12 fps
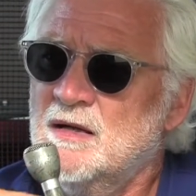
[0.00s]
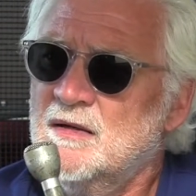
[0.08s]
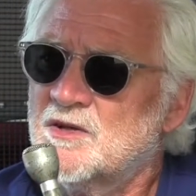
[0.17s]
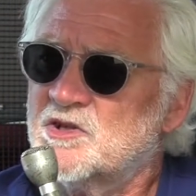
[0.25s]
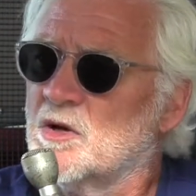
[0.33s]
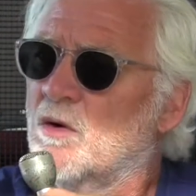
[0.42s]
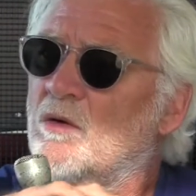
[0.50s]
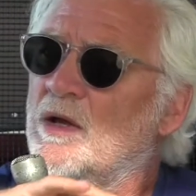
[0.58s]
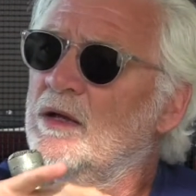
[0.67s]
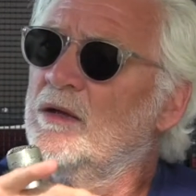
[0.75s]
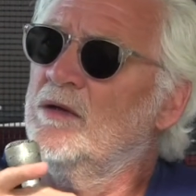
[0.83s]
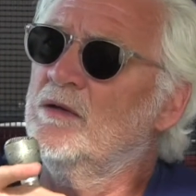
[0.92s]
Right. So
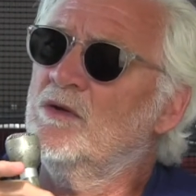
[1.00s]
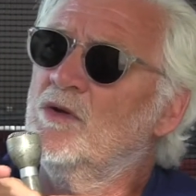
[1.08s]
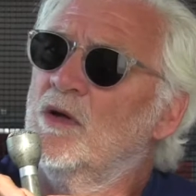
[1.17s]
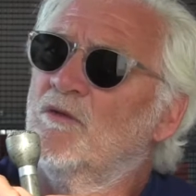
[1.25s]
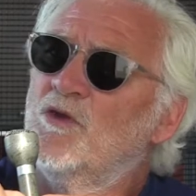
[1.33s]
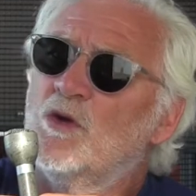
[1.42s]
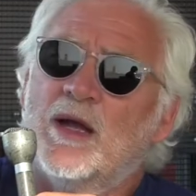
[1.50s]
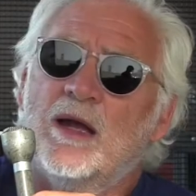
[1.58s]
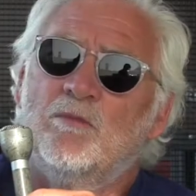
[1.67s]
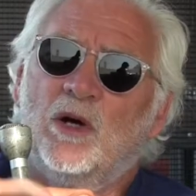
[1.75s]
you, if you can't